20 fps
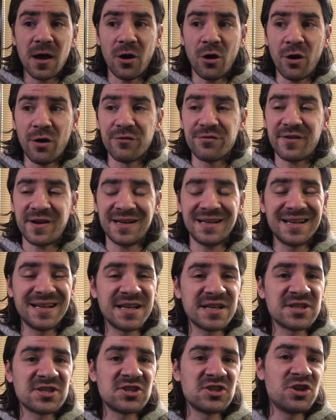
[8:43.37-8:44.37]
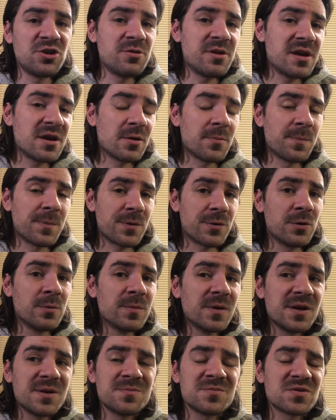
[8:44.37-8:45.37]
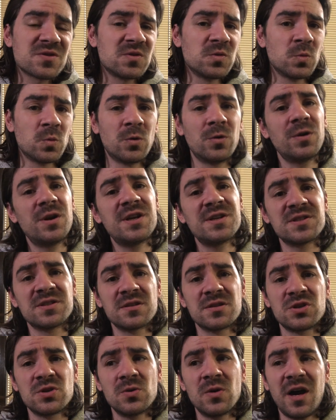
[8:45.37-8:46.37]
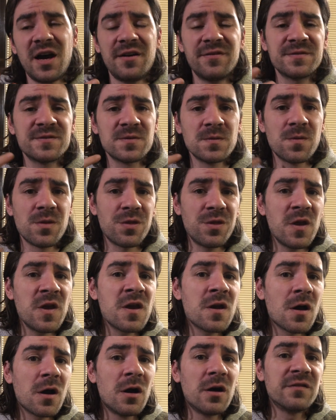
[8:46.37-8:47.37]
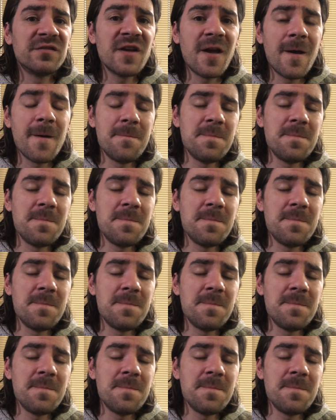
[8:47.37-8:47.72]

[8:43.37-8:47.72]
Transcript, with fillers: of an exterior problems and worries that you have to think of,